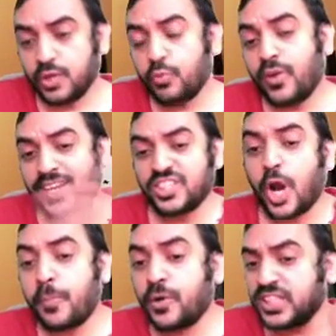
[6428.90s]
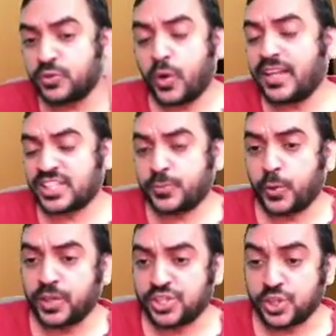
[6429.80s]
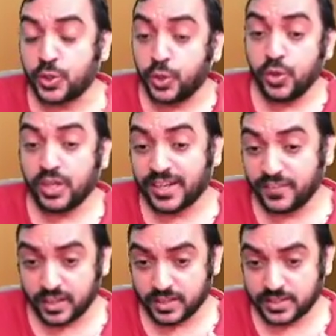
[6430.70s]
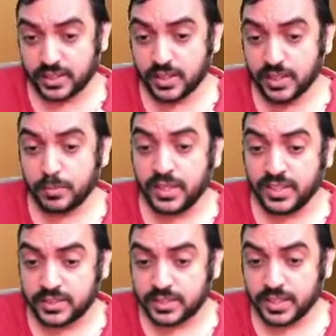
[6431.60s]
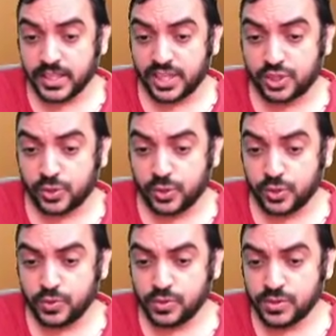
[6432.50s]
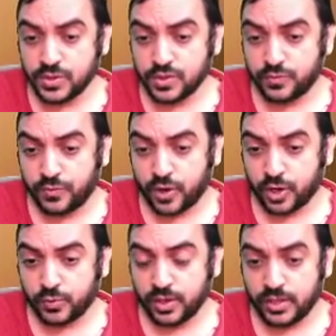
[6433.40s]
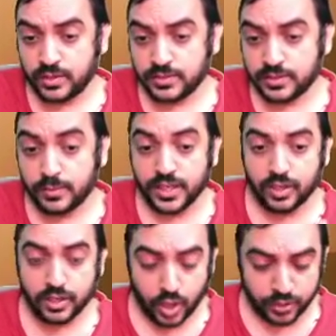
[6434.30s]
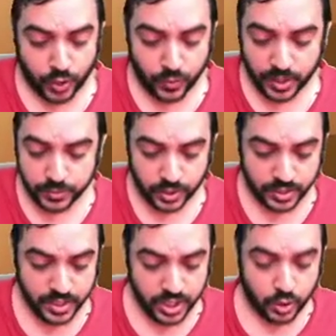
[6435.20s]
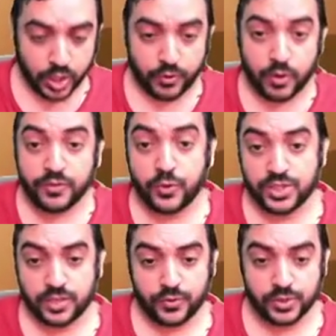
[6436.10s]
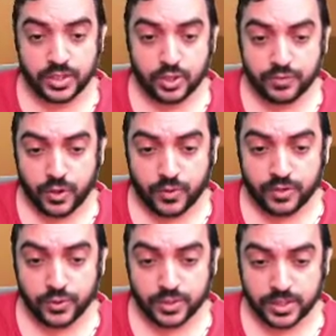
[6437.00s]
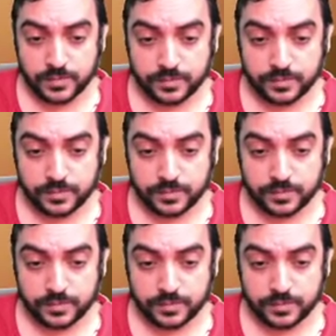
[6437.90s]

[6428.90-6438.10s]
When it is opposite, what exporter should do? Reverse. Means he should do forward. I mean, not forward. I'm sorry. Not forward. Future. Future. Not forward. Future.